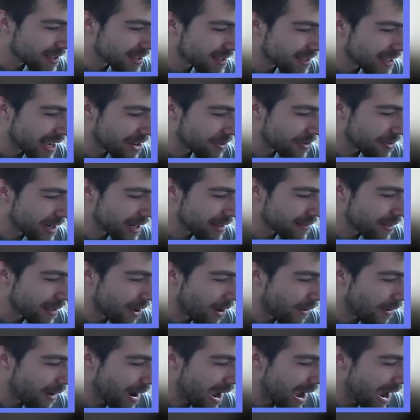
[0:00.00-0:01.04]
centering
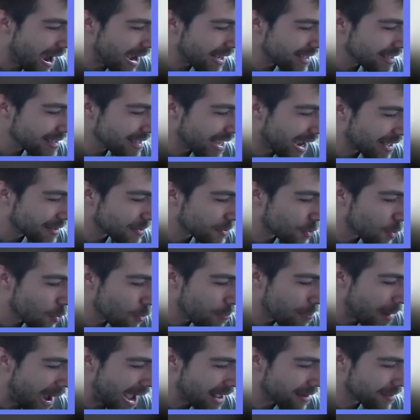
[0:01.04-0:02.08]
though? Not
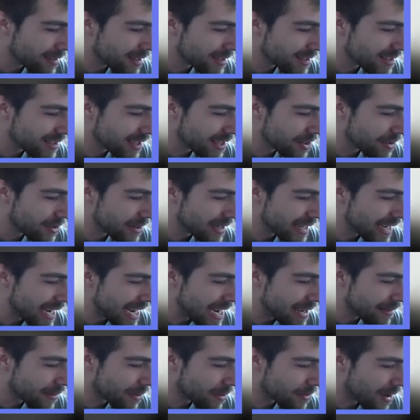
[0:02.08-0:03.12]
too bad on the centering
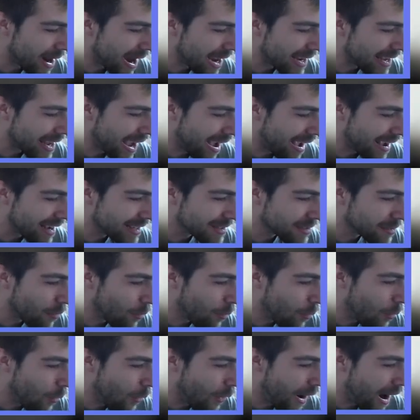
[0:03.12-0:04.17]
either, right guys?
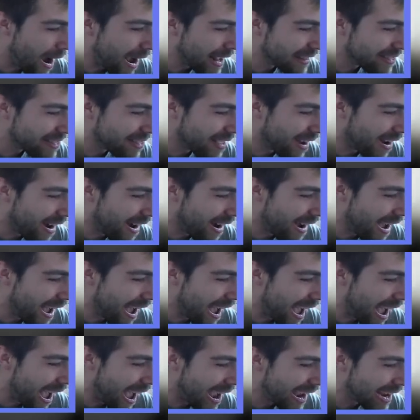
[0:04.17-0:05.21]
What the
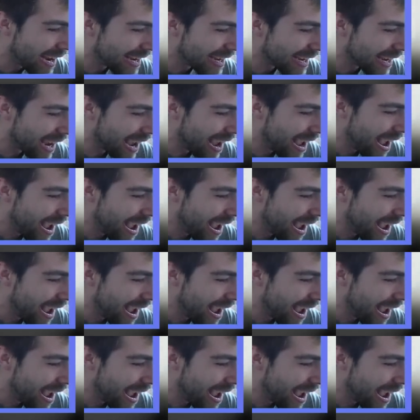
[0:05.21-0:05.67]
heck?